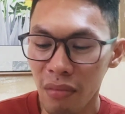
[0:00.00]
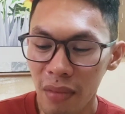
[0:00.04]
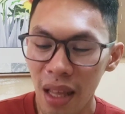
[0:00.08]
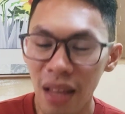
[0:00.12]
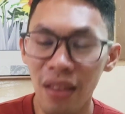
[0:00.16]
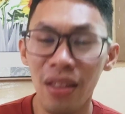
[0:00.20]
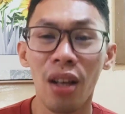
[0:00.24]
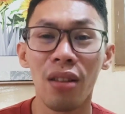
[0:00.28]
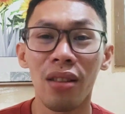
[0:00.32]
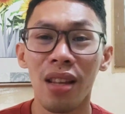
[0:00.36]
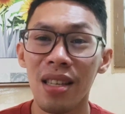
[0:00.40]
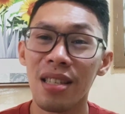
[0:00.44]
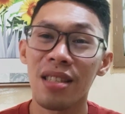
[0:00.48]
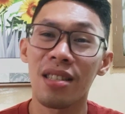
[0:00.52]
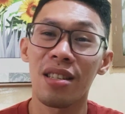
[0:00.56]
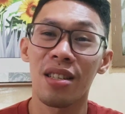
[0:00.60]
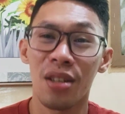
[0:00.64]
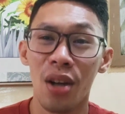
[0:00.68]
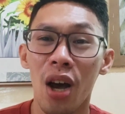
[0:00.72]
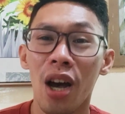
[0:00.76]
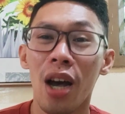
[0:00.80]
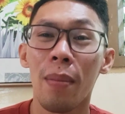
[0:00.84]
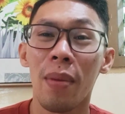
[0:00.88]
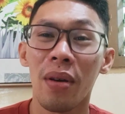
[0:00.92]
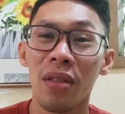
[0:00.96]
Now let's
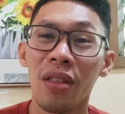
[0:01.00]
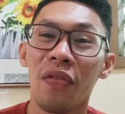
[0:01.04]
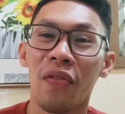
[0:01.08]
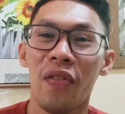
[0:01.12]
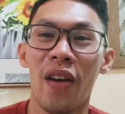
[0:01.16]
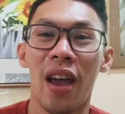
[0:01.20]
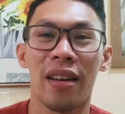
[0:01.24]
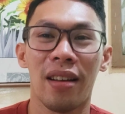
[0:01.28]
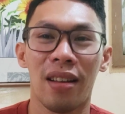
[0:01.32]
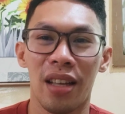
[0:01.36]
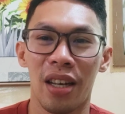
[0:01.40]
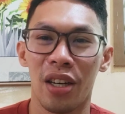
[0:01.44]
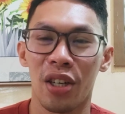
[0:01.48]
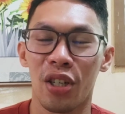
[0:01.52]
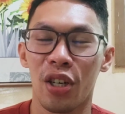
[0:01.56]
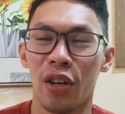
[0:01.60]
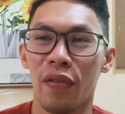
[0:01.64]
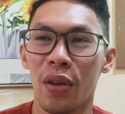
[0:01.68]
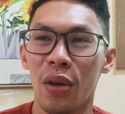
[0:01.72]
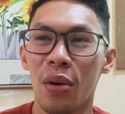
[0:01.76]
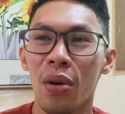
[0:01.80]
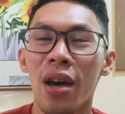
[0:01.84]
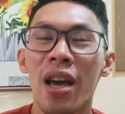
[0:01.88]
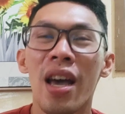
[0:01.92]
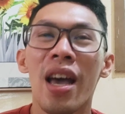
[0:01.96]
talk about the final
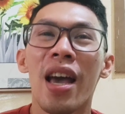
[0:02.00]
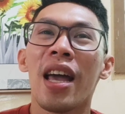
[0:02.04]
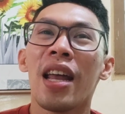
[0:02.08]
interview.